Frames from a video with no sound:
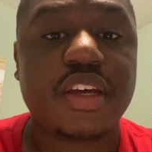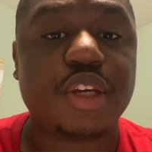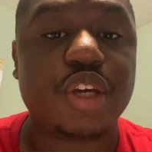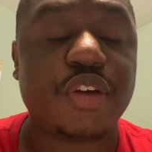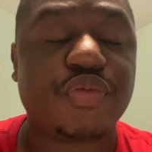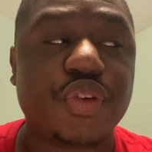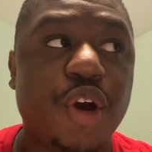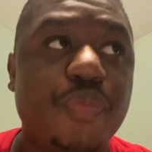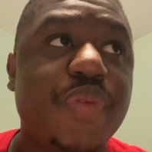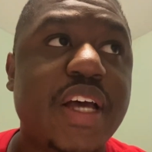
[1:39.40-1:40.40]
if
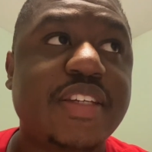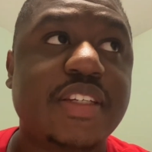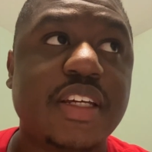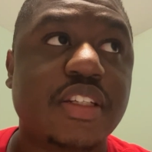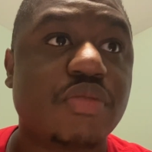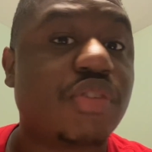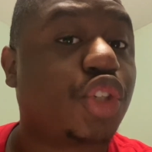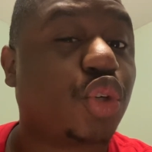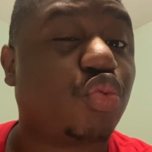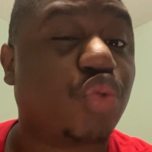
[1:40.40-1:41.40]
your best season was
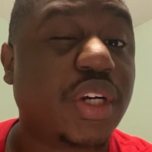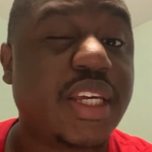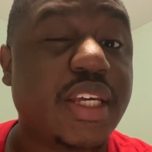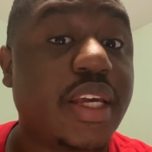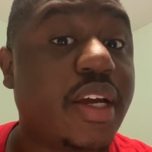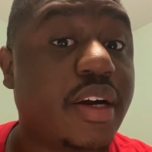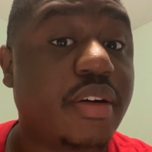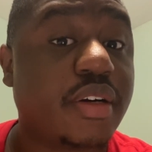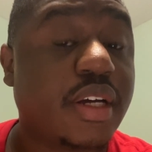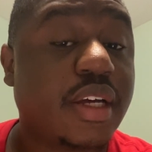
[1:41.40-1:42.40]
your rookie
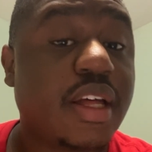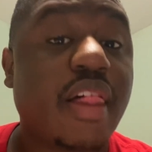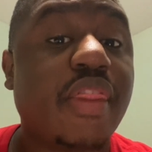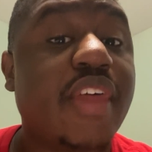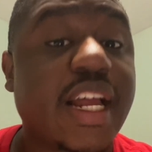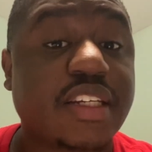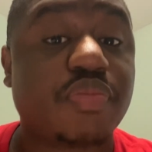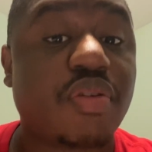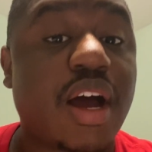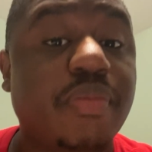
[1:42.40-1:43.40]
year, that's a
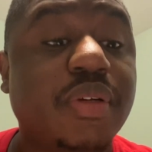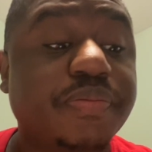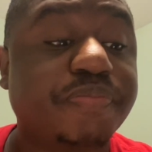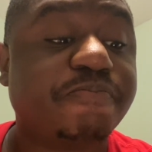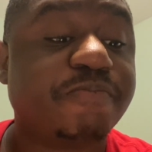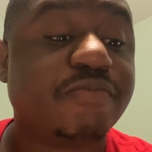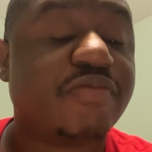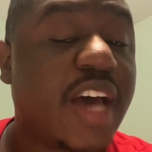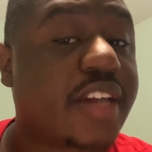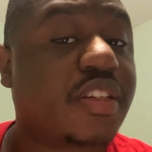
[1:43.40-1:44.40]
problem.
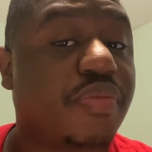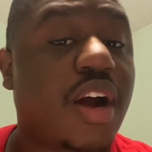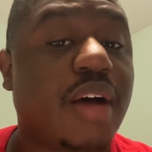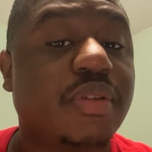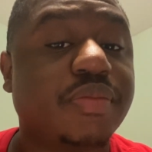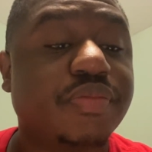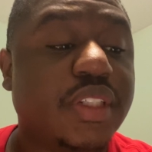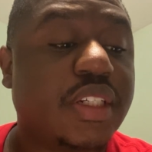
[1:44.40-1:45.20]
That is a problem.